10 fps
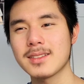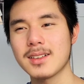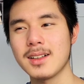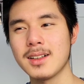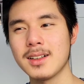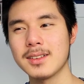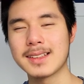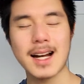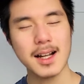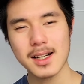
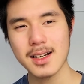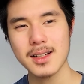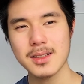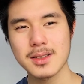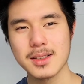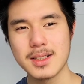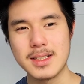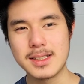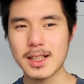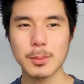Nagara
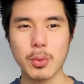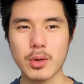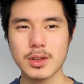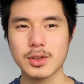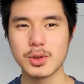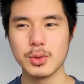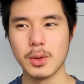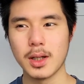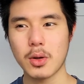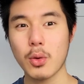teleported to
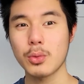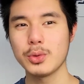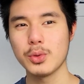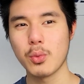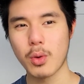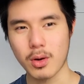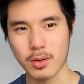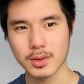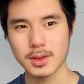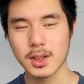a whole new
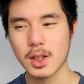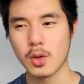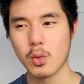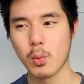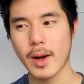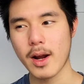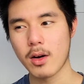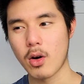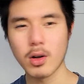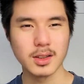world
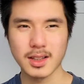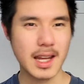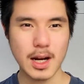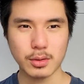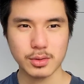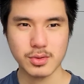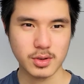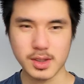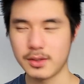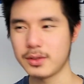where all of the characters are
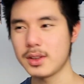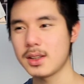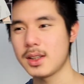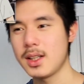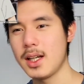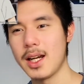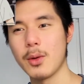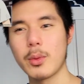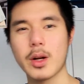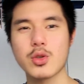different,
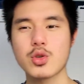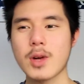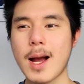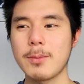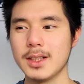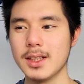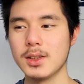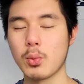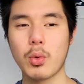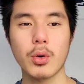and we are trapped in
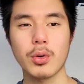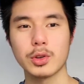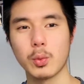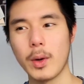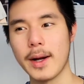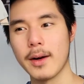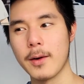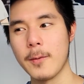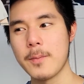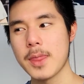a world
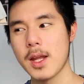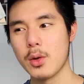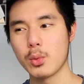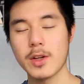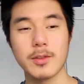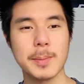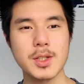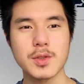where we have a bunch